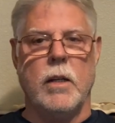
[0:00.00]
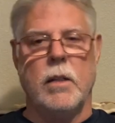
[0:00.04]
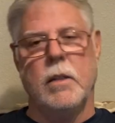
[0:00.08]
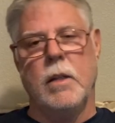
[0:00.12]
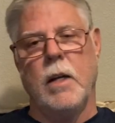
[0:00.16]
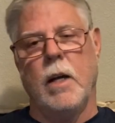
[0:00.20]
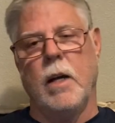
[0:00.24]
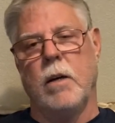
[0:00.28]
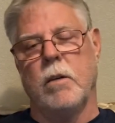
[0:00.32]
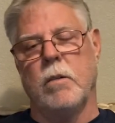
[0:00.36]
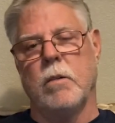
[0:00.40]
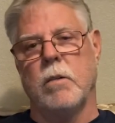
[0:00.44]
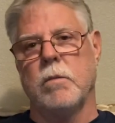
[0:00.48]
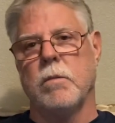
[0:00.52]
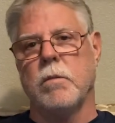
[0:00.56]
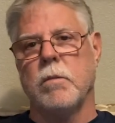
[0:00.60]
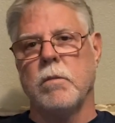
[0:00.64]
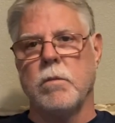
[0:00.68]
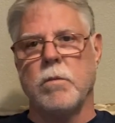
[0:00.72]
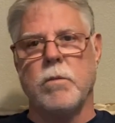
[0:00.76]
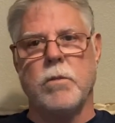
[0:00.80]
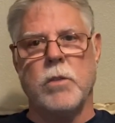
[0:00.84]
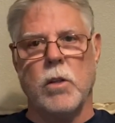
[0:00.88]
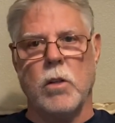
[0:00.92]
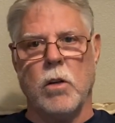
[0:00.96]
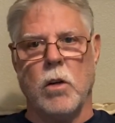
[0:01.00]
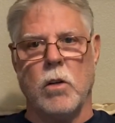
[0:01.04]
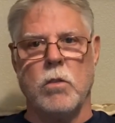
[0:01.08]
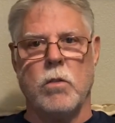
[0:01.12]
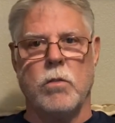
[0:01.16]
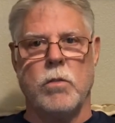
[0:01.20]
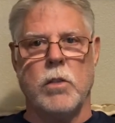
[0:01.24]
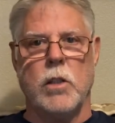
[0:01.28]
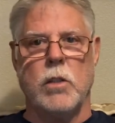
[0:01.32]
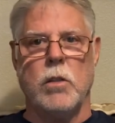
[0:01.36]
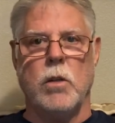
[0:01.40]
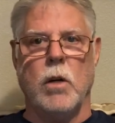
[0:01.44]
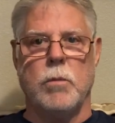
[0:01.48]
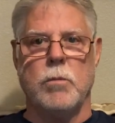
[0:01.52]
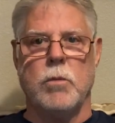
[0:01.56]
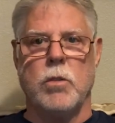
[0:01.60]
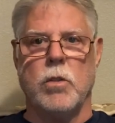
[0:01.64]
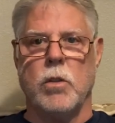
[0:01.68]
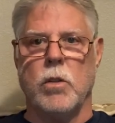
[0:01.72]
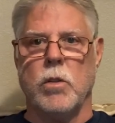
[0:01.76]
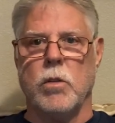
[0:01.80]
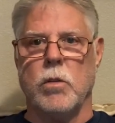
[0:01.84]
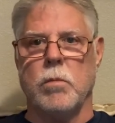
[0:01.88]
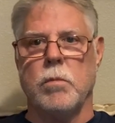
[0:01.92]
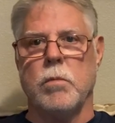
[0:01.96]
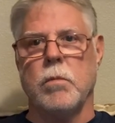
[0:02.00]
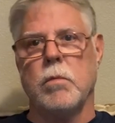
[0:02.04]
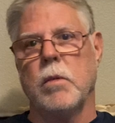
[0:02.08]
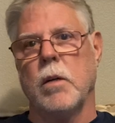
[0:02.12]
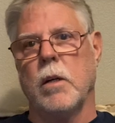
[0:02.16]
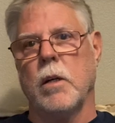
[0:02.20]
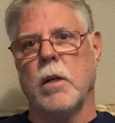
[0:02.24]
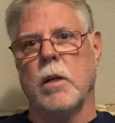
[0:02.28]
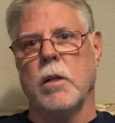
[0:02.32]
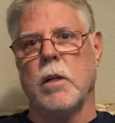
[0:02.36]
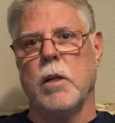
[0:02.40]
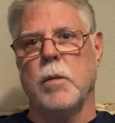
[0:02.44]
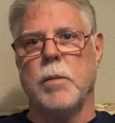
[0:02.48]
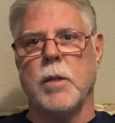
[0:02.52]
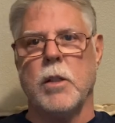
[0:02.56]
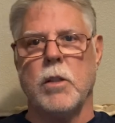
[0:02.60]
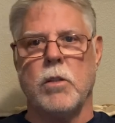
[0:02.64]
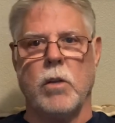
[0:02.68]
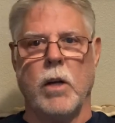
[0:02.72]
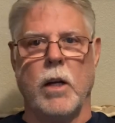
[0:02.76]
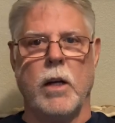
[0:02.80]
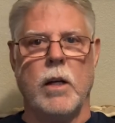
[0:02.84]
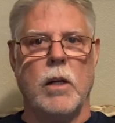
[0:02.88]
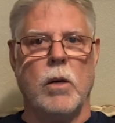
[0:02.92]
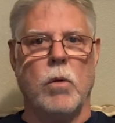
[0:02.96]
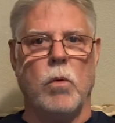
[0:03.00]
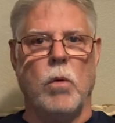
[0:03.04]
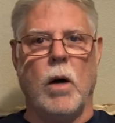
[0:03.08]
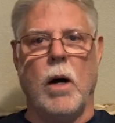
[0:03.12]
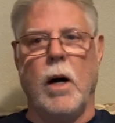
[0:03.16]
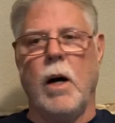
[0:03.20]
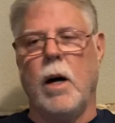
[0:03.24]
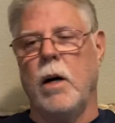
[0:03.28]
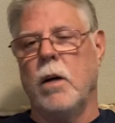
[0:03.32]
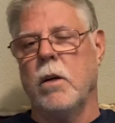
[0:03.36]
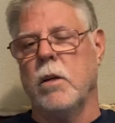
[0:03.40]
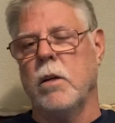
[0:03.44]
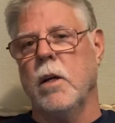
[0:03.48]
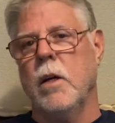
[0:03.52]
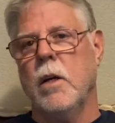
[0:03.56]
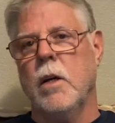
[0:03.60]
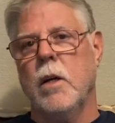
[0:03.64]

Now, for those of you, I'm sure uh, you've been trading a while,